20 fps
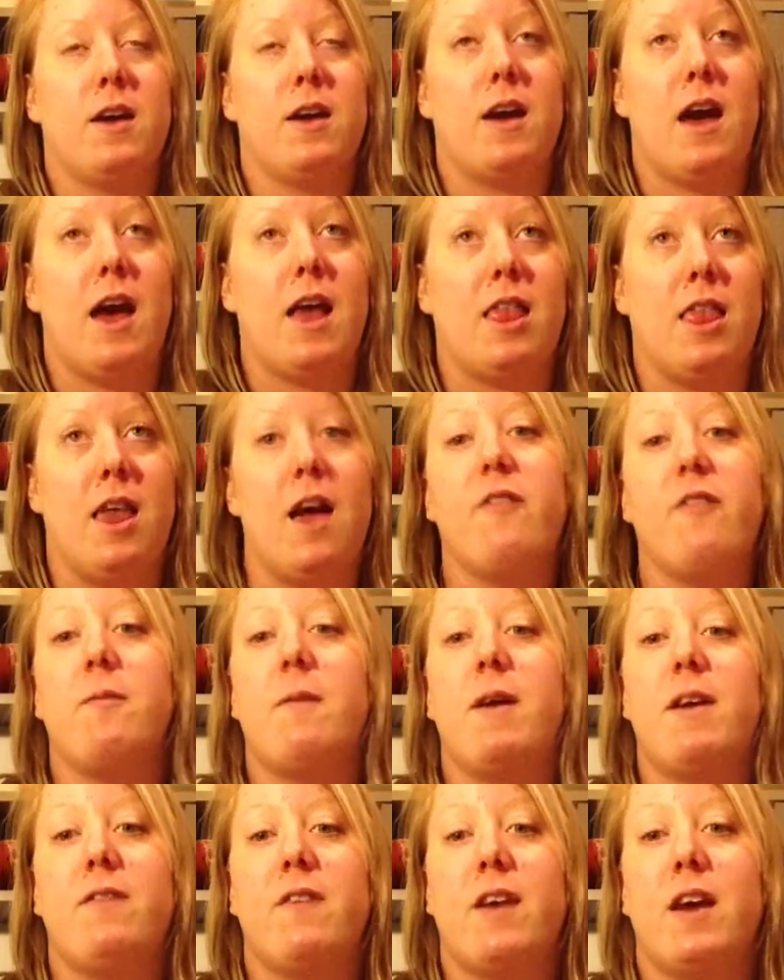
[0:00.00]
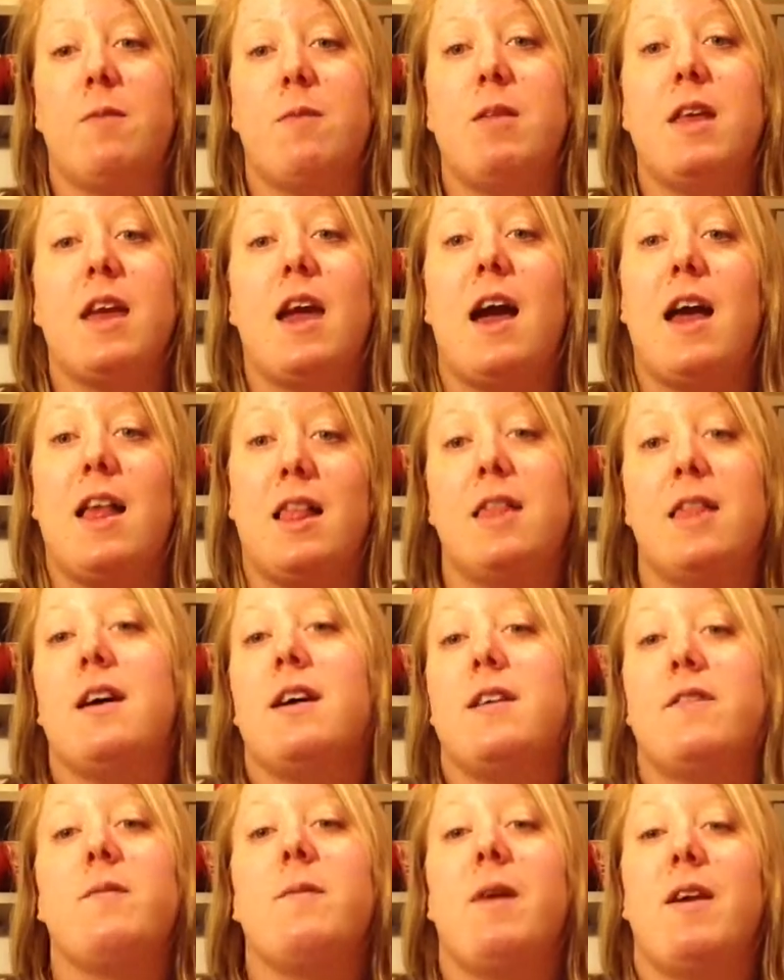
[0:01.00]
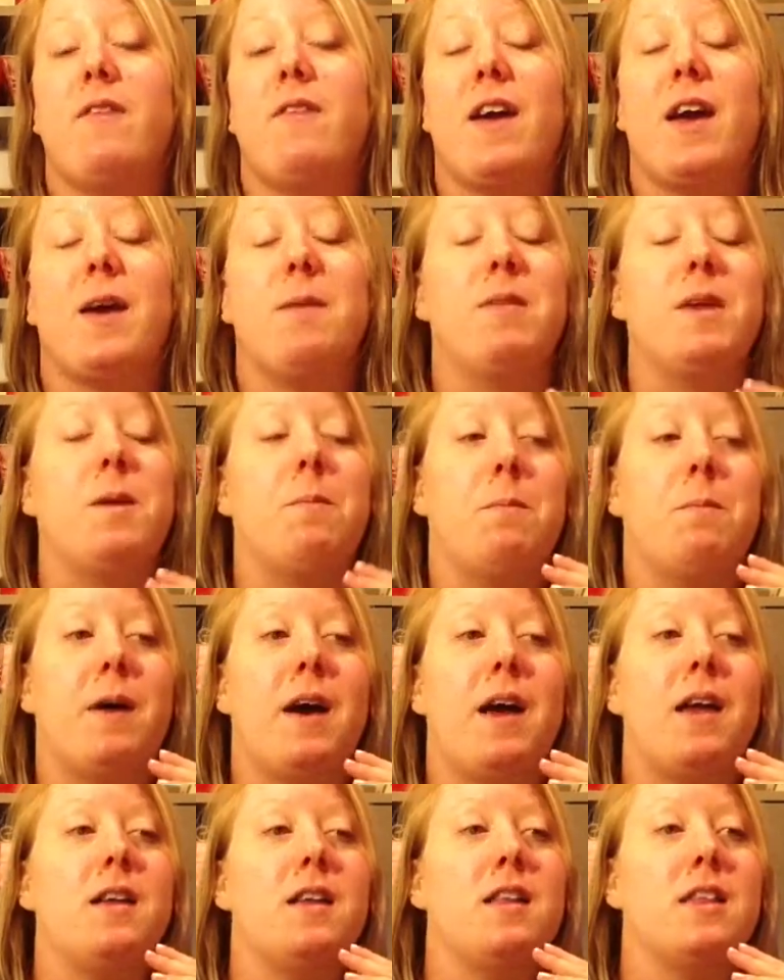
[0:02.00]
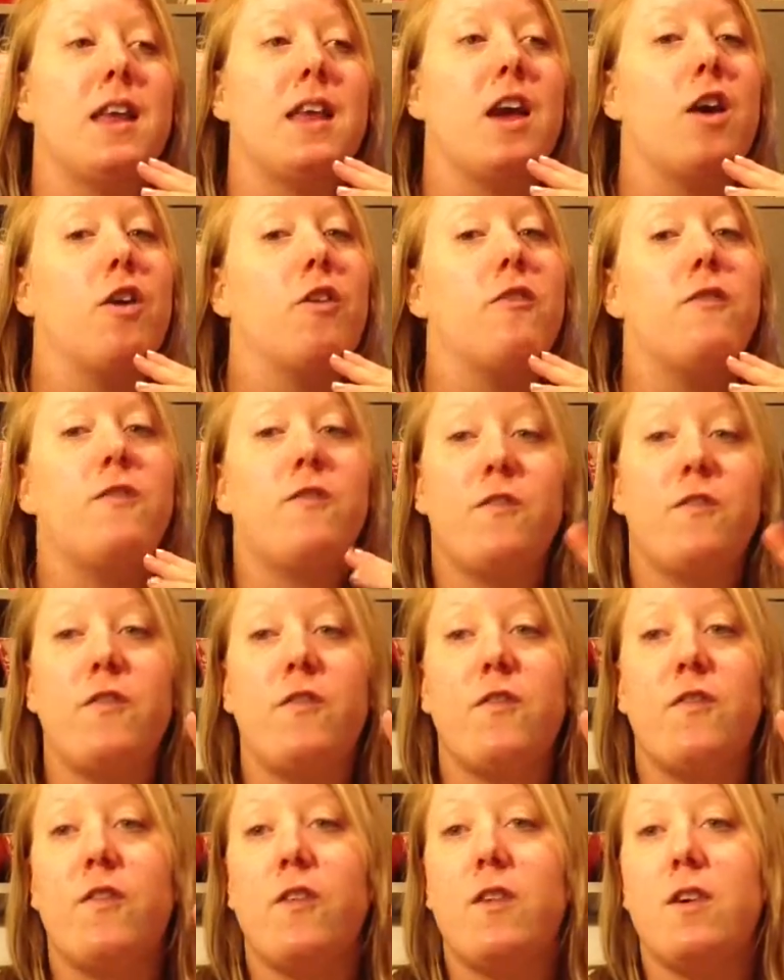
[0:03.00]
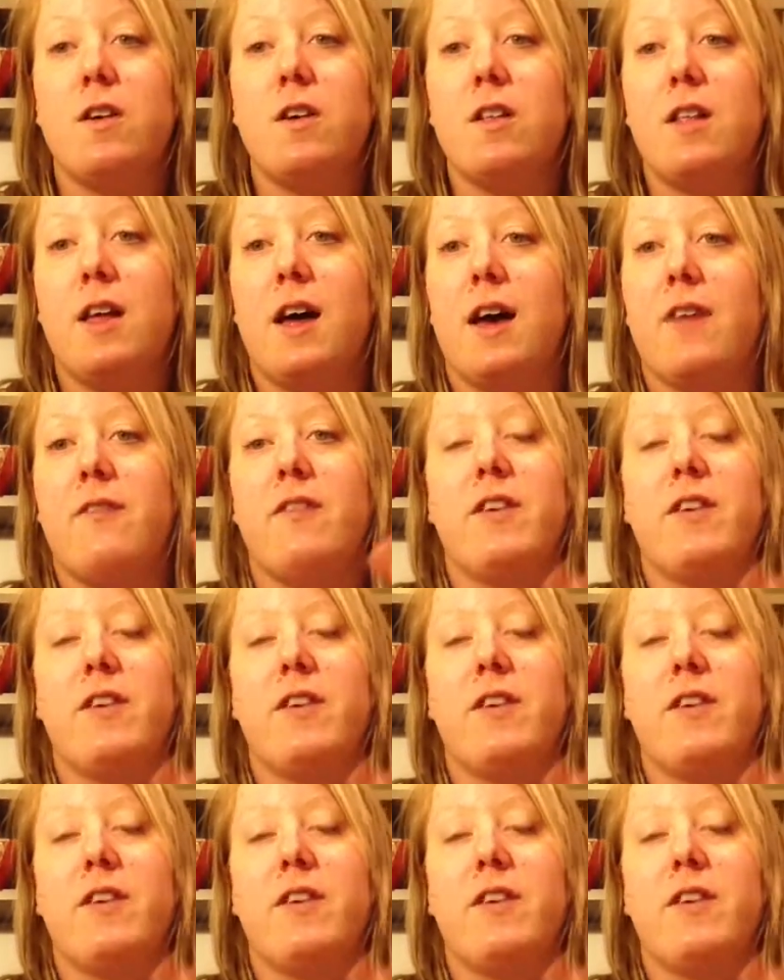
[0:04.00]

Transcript: I love my family, but they are full of